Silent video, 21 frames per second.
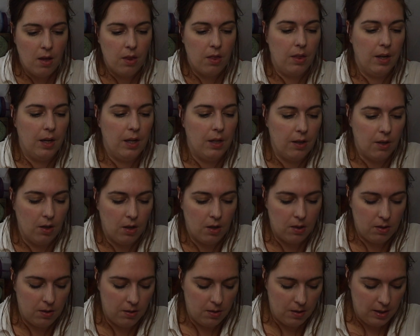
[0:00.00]
thick
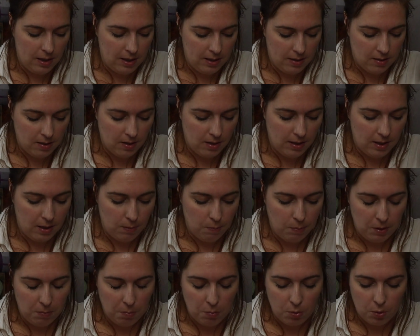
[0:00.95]
yarn it's a little
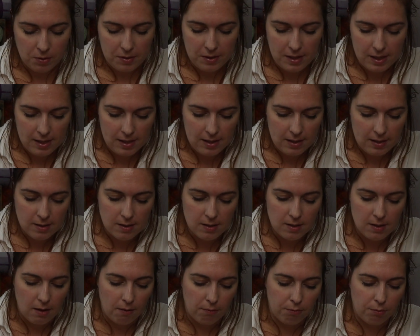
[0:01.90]
bit more
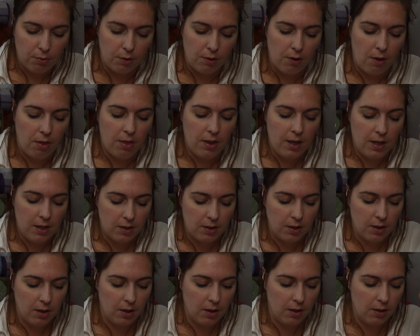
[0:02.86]
dense, and for the thinner
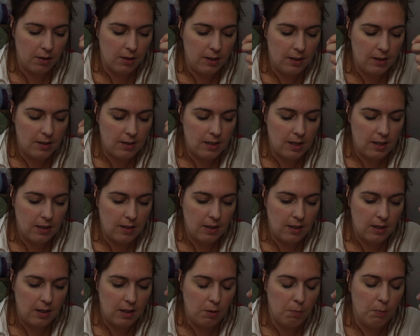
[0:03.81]
yarn it's getting
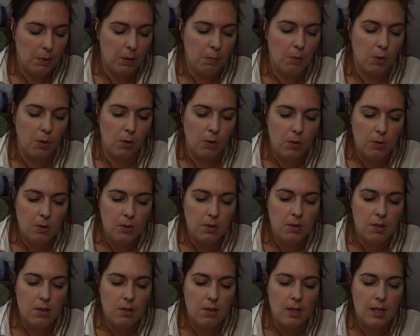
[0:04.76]
a little bit more loose
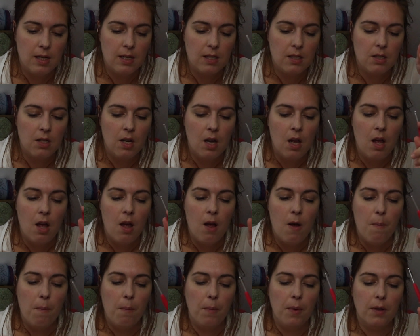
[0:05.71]
to stitch.
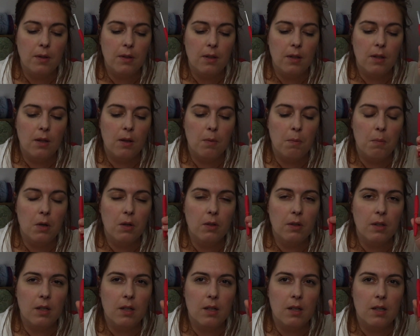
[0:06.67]
But the
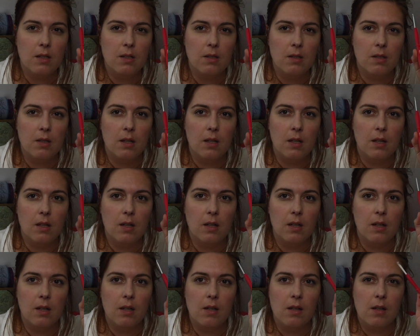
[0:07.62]
mohair is
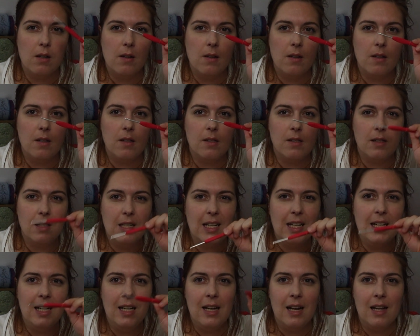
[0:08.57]

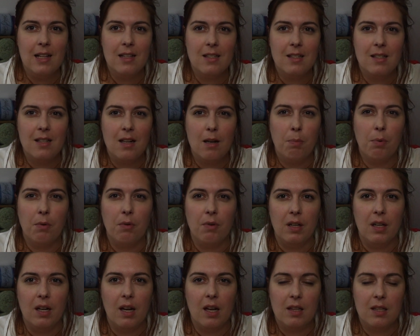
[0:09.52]
sticky and
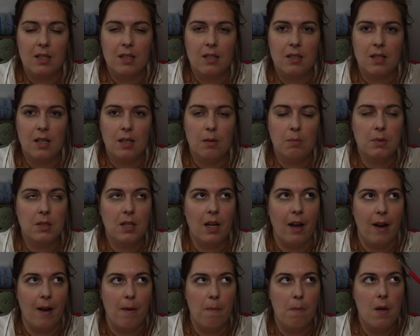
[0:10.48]
slippery at the same
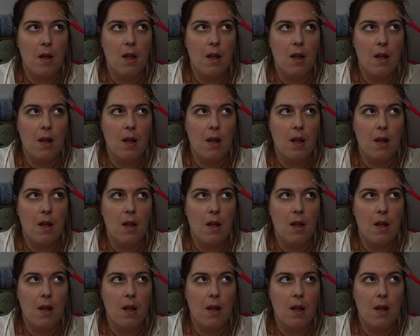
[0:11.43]
time.